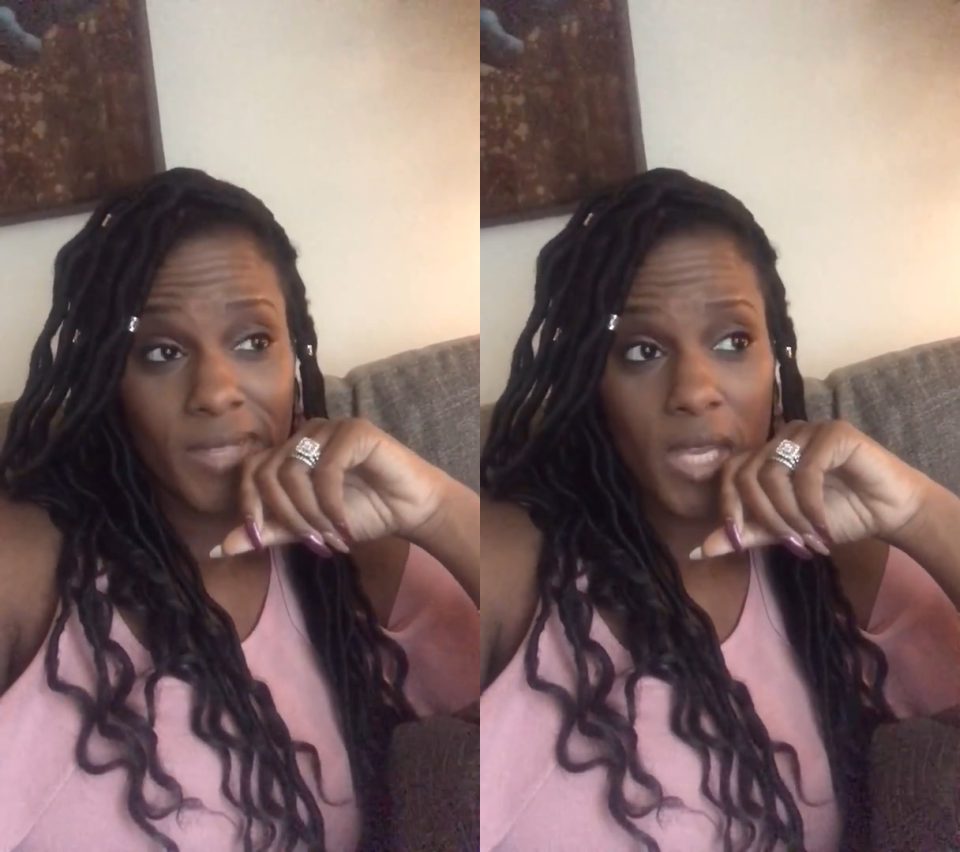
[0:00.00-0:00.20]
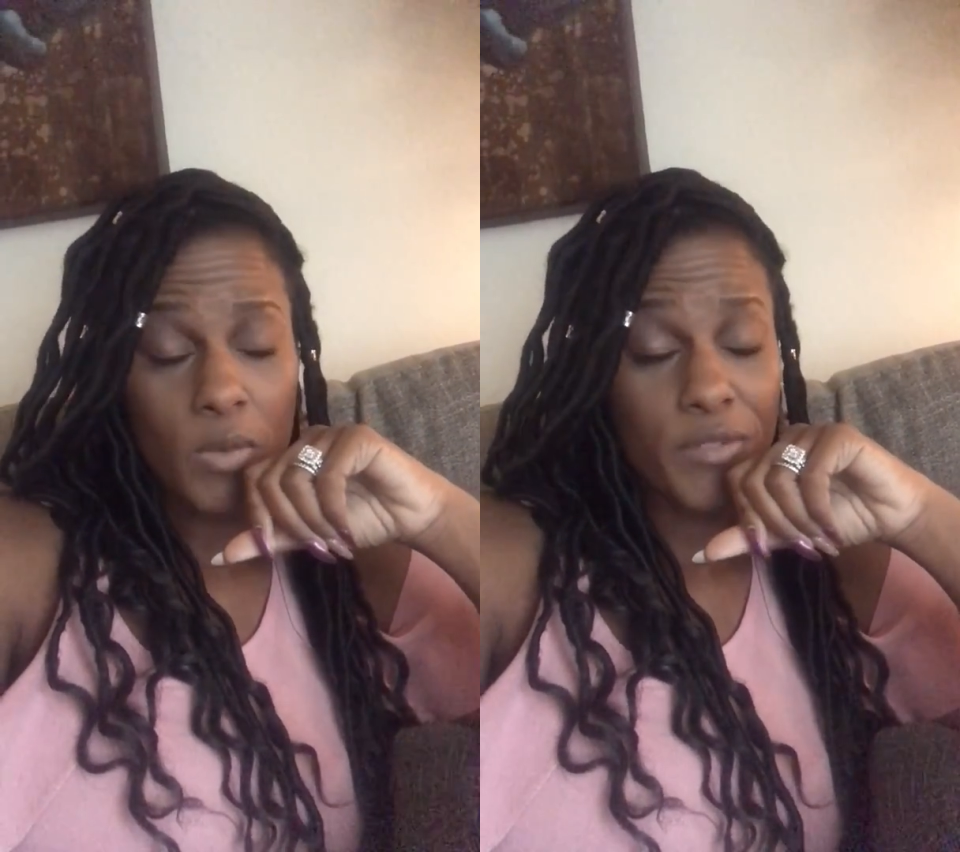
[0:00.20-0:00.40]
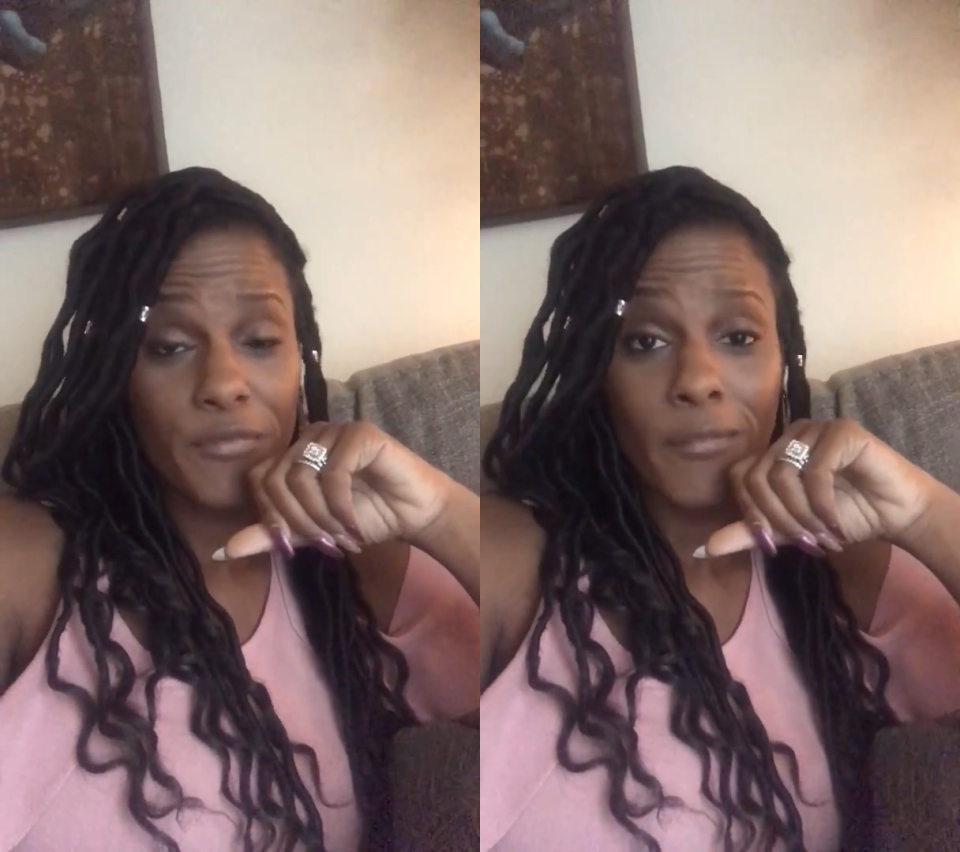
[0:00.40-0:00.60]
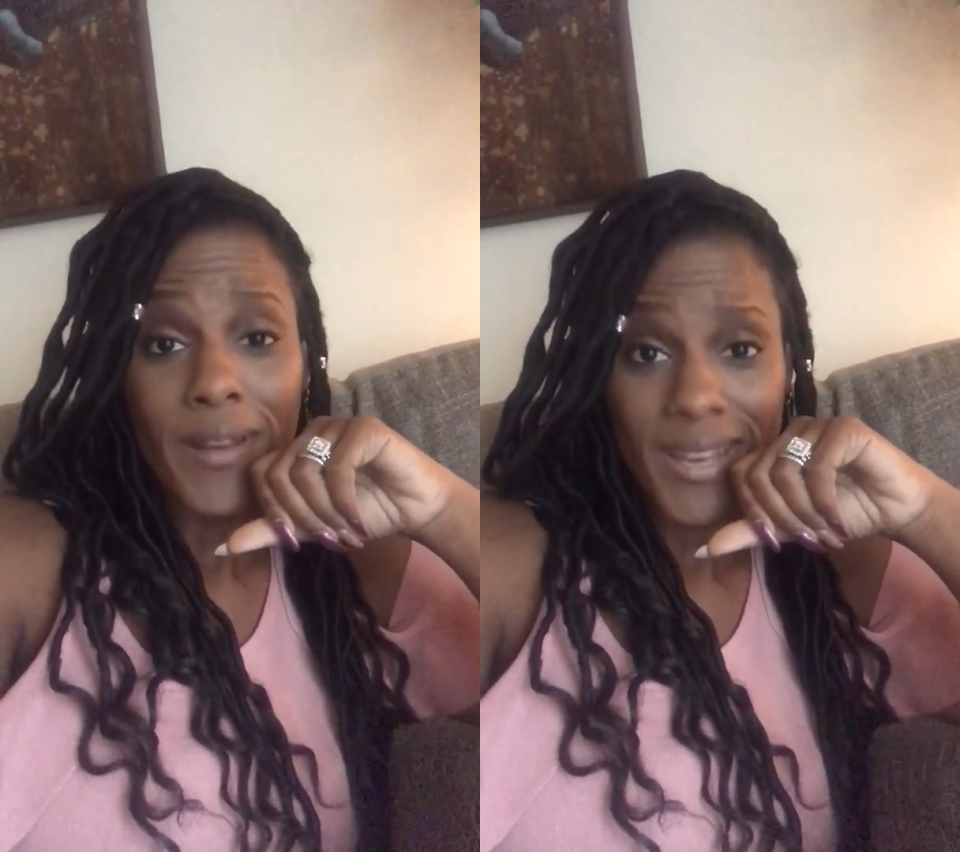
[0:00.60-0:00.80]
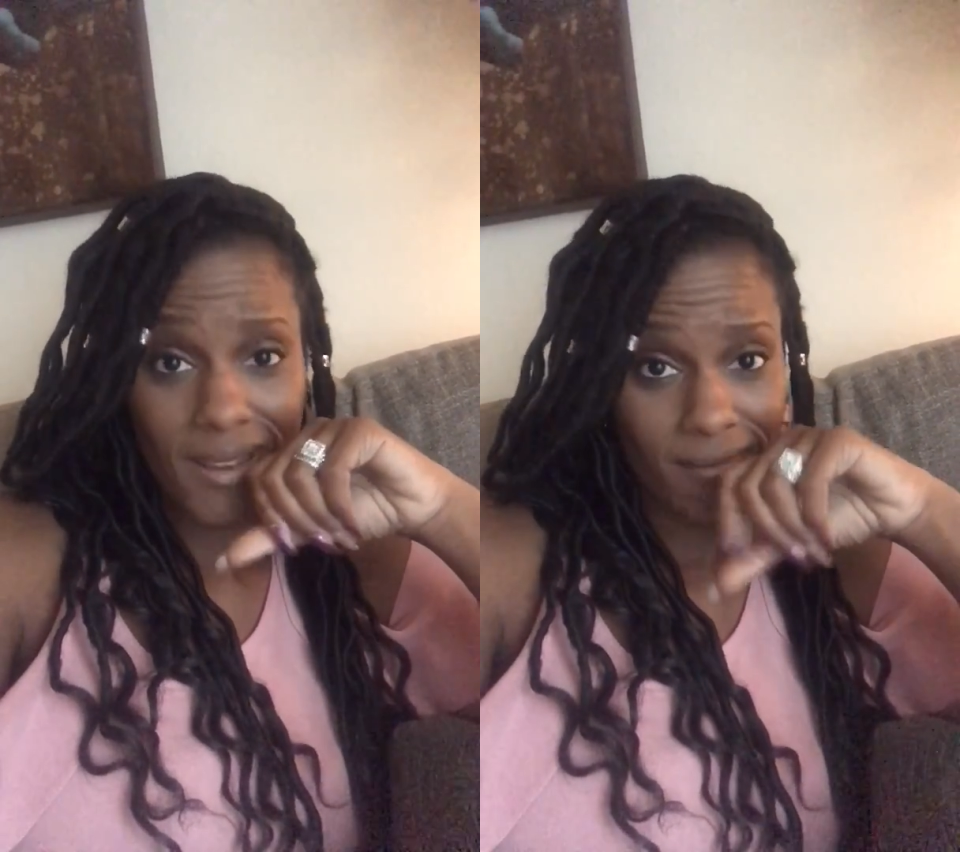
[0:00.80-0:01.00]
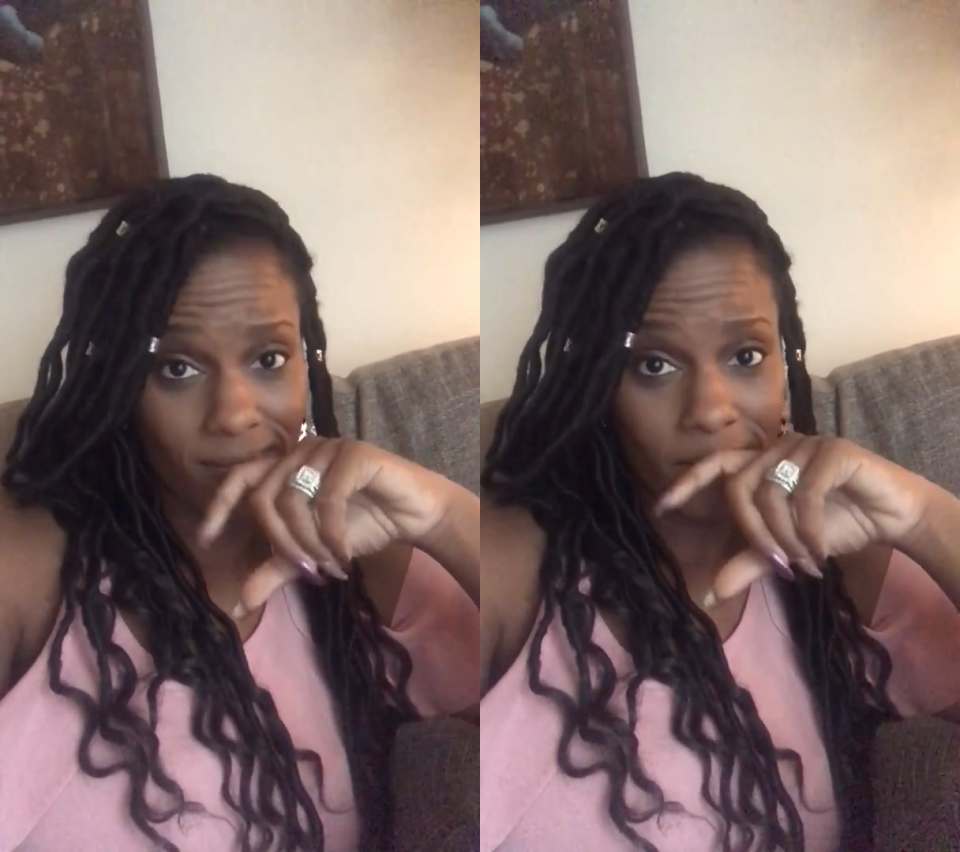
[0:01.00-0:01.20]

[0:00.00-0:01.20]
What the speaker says: It was free.